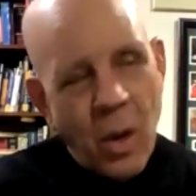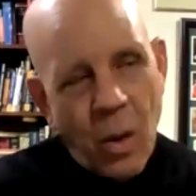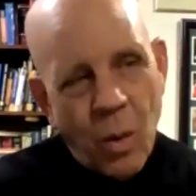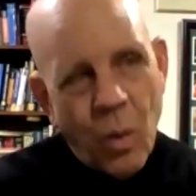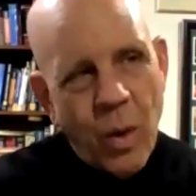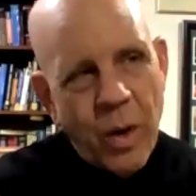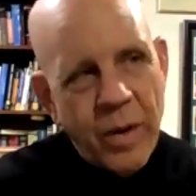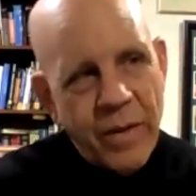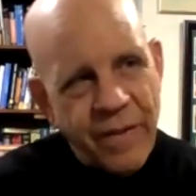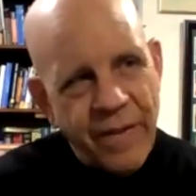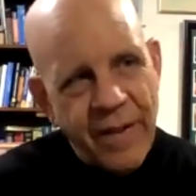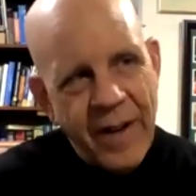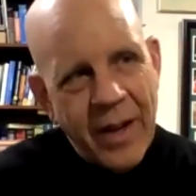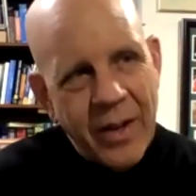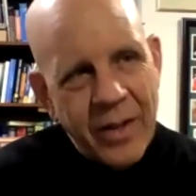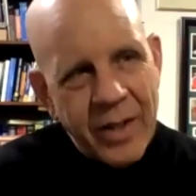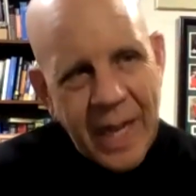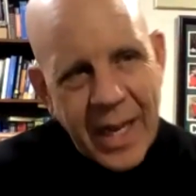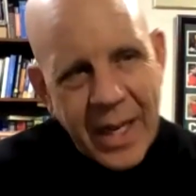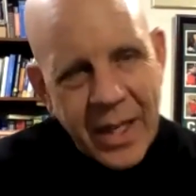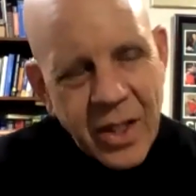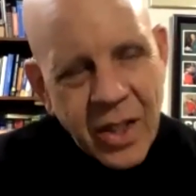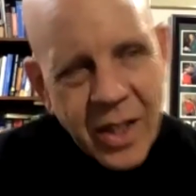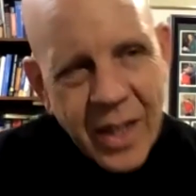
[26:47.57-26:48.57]
One
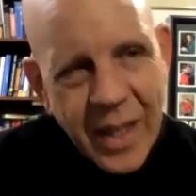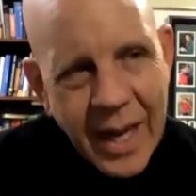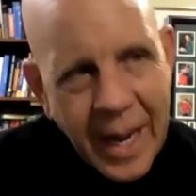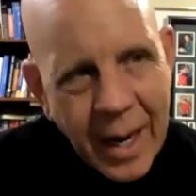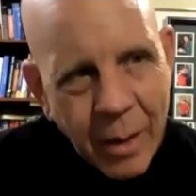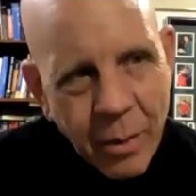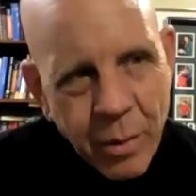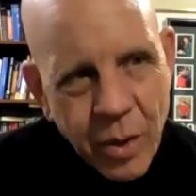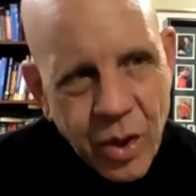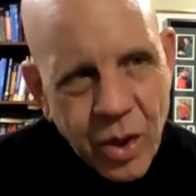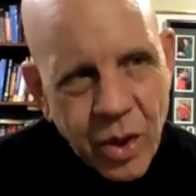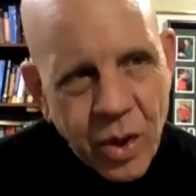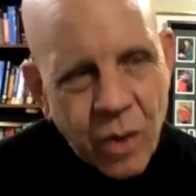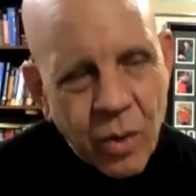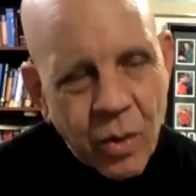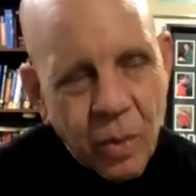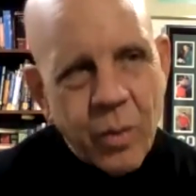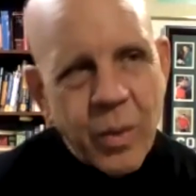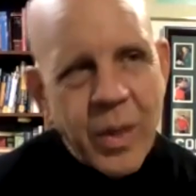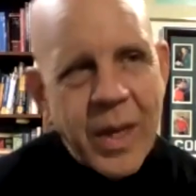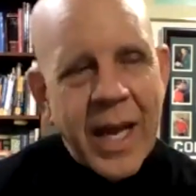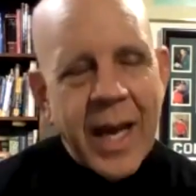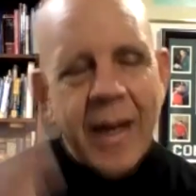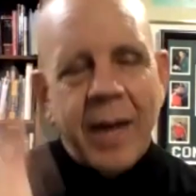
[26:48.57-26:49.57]
foundation that I was
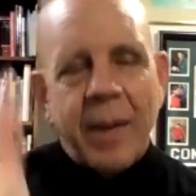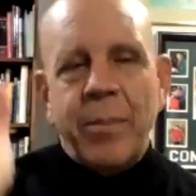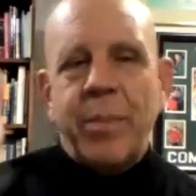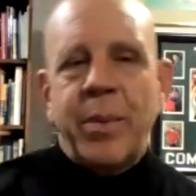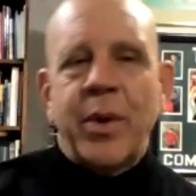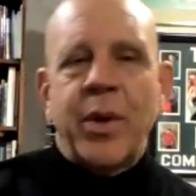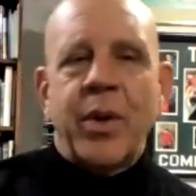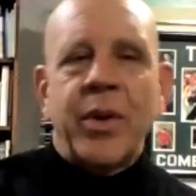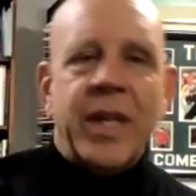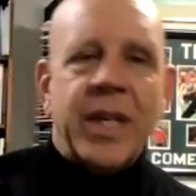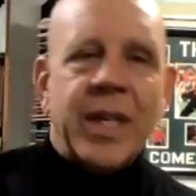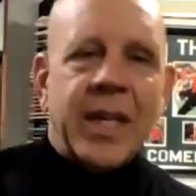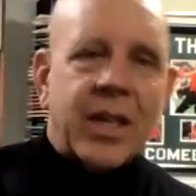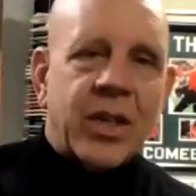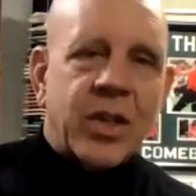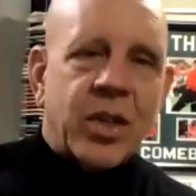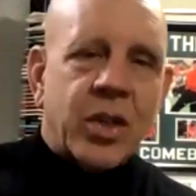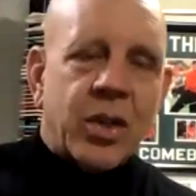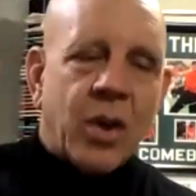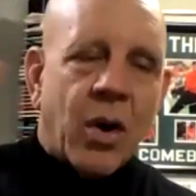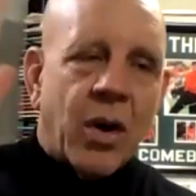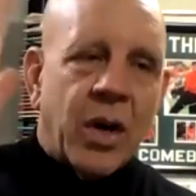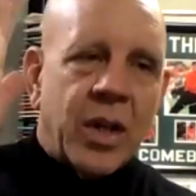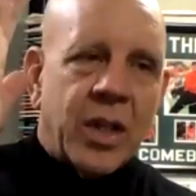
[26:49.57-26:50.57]
doing, we had a building that
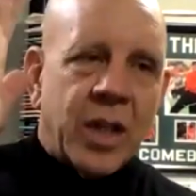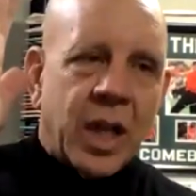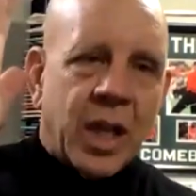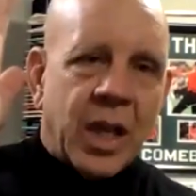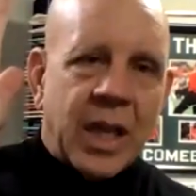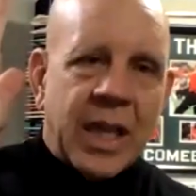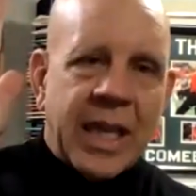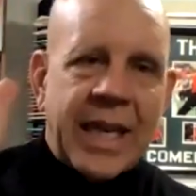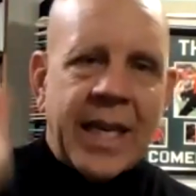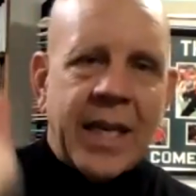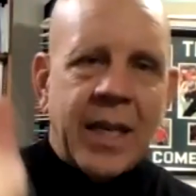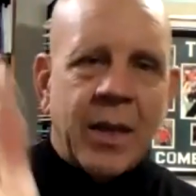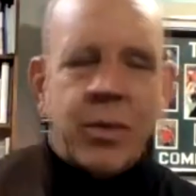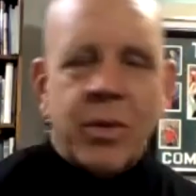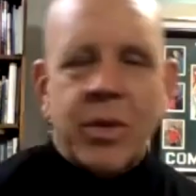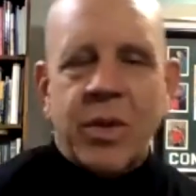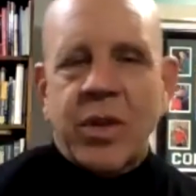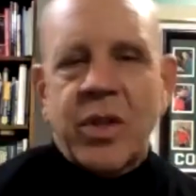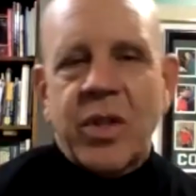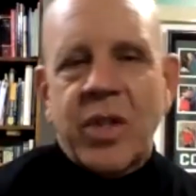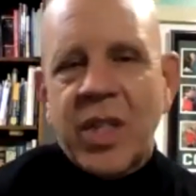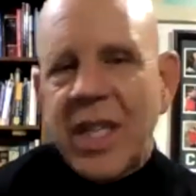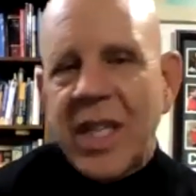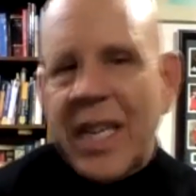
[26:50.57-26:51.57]
started to lean. It was
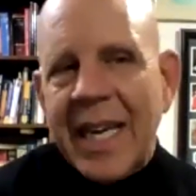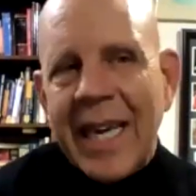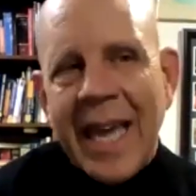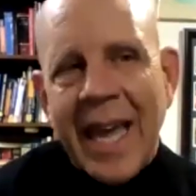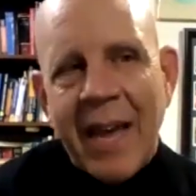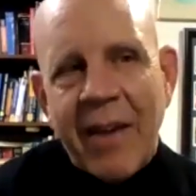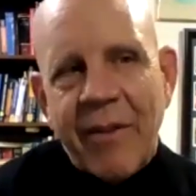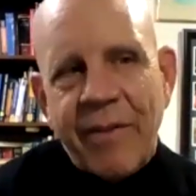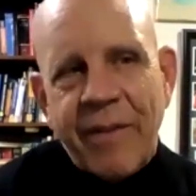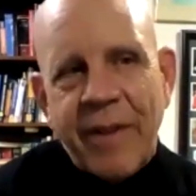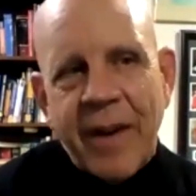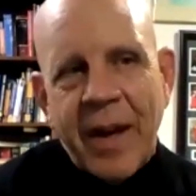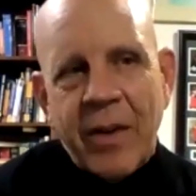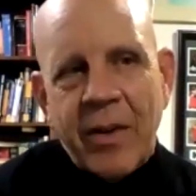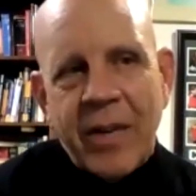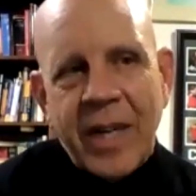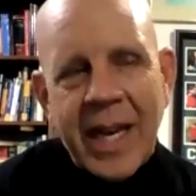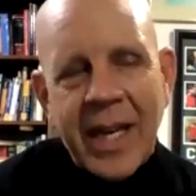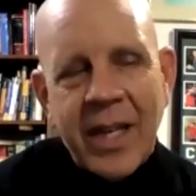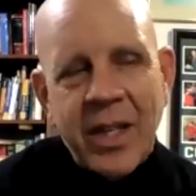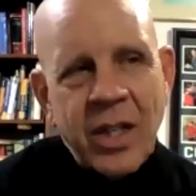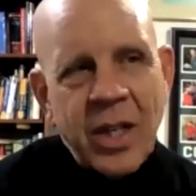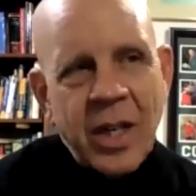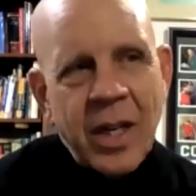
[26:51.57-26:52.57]
a Secant
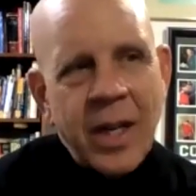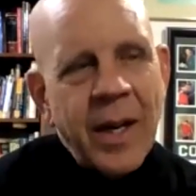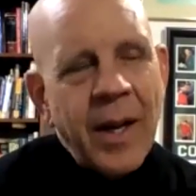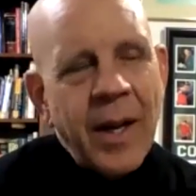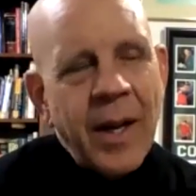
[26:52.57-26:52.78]
Foundation.